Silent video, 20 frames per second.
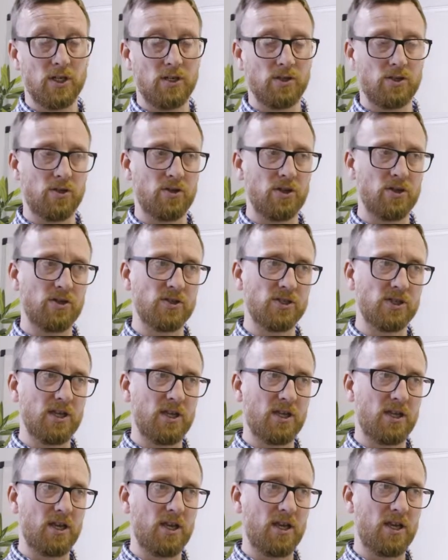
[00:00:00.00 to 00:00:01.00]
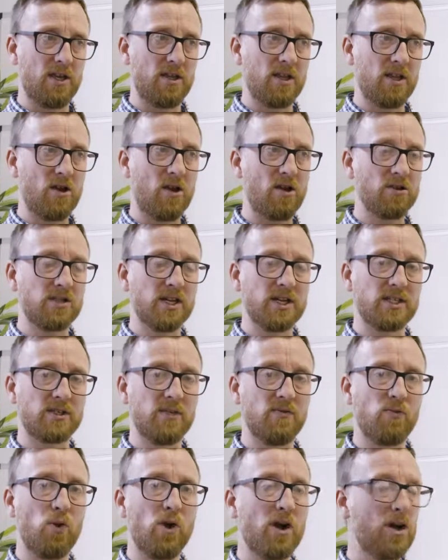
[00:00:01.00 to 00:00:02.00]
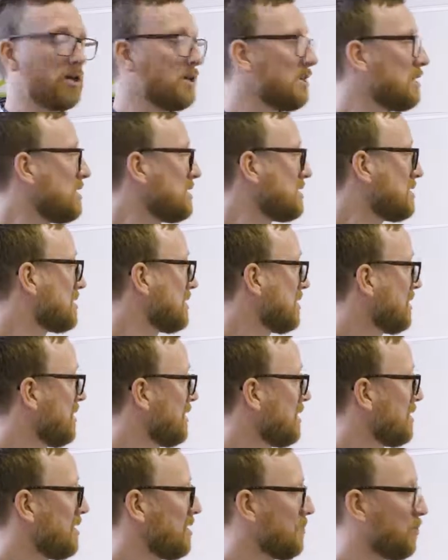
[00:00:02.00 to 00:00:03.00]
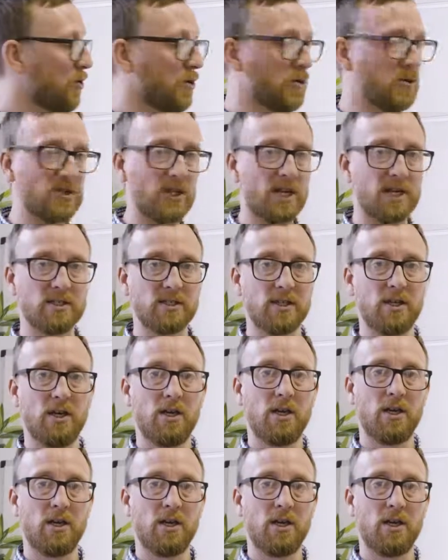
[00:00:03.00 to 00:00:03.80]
So there's, in the context of where it is in the process,